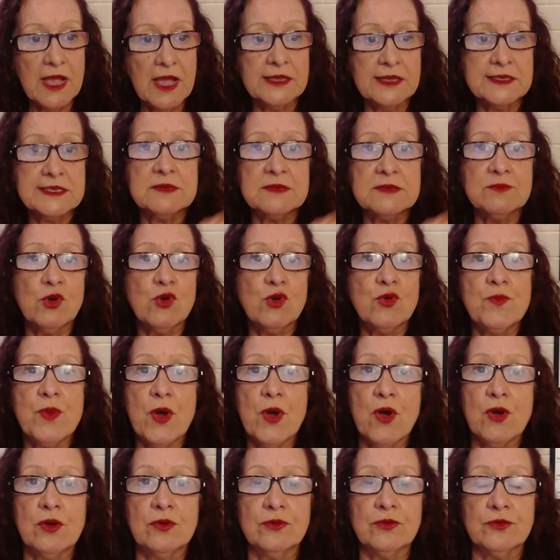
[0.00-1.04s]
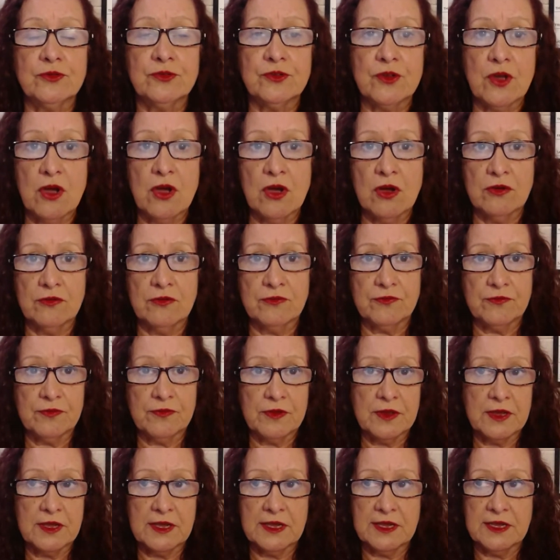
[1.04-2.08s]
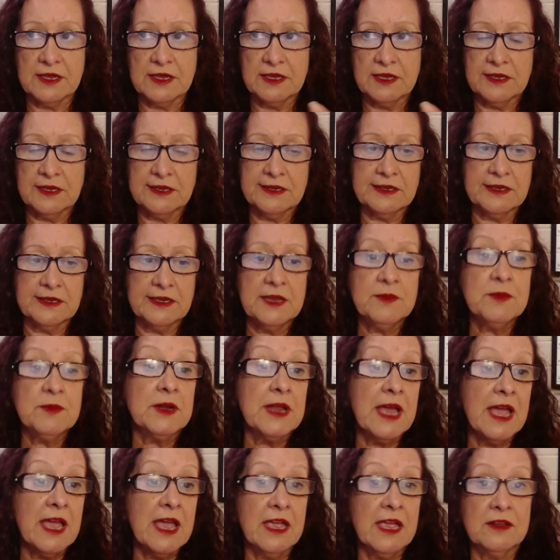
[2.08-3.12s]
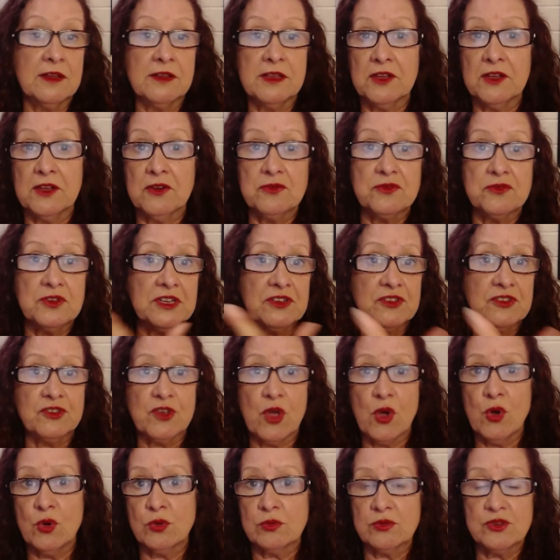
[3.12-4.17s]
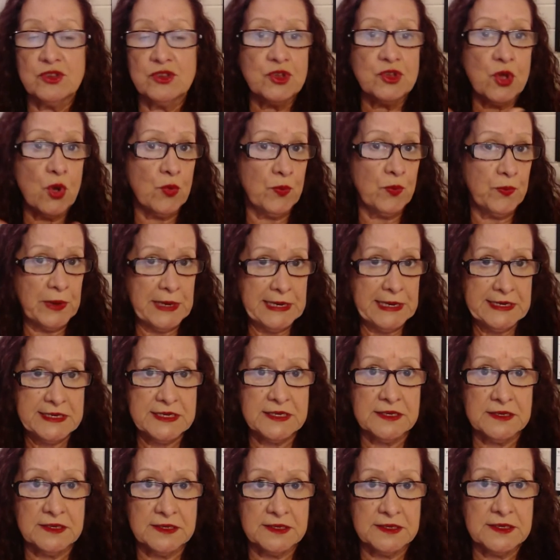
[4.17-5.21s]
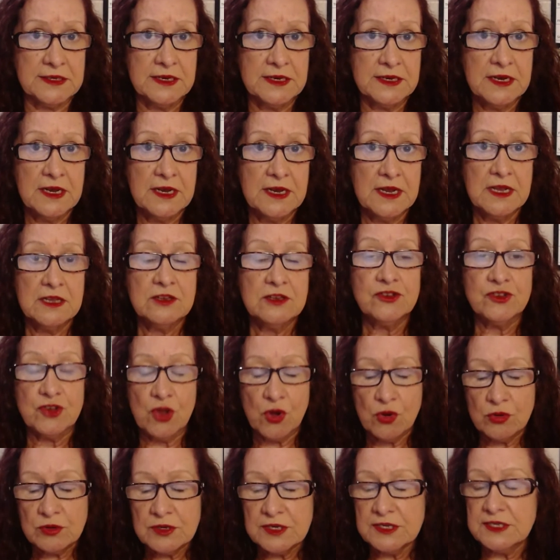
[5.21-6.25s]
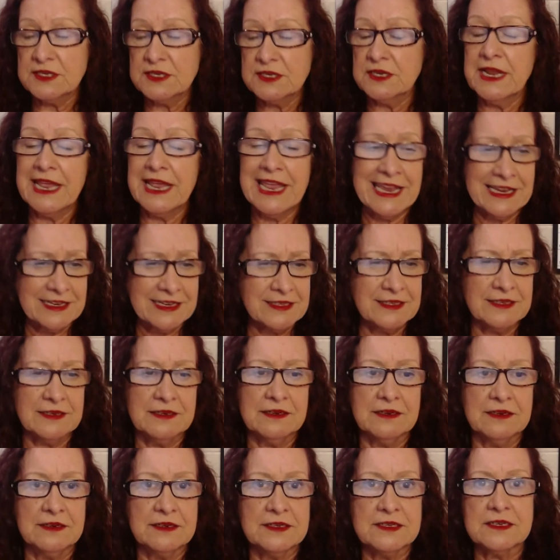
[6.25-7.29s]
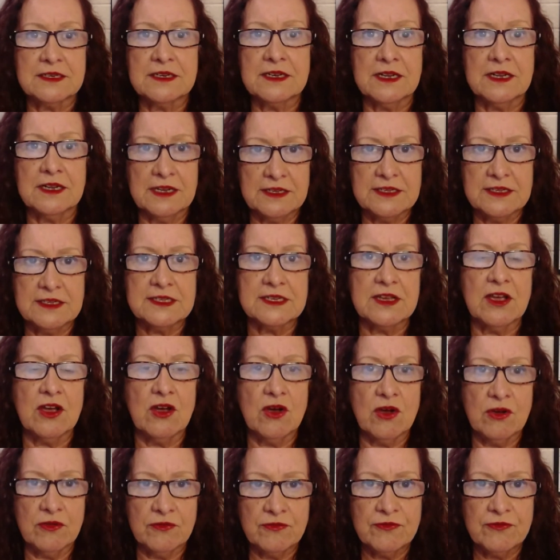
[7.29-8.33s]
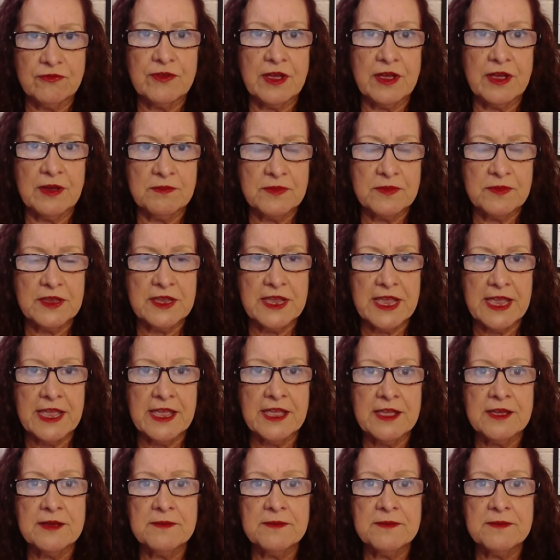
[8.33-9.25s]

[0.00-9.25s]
small bowls of Himalayan Celtic salt pieces. Salt is an excellent cleanser of the air.